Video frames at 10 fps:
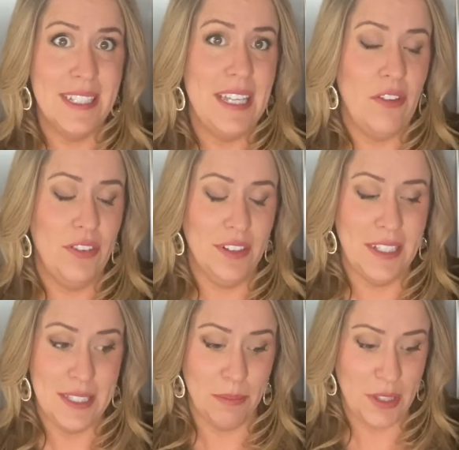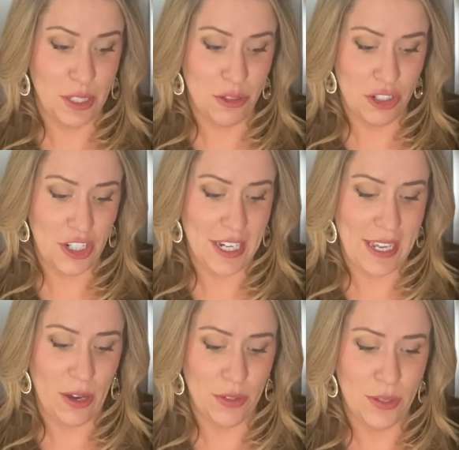definitely something you should check
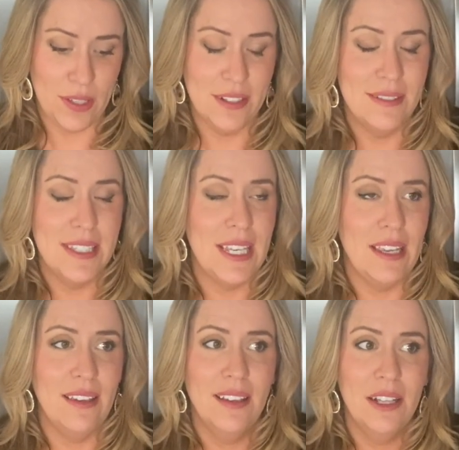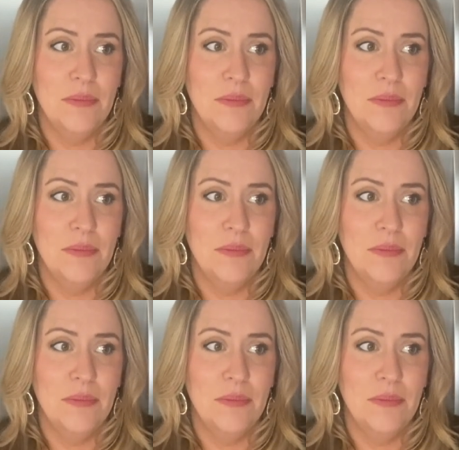out and you can see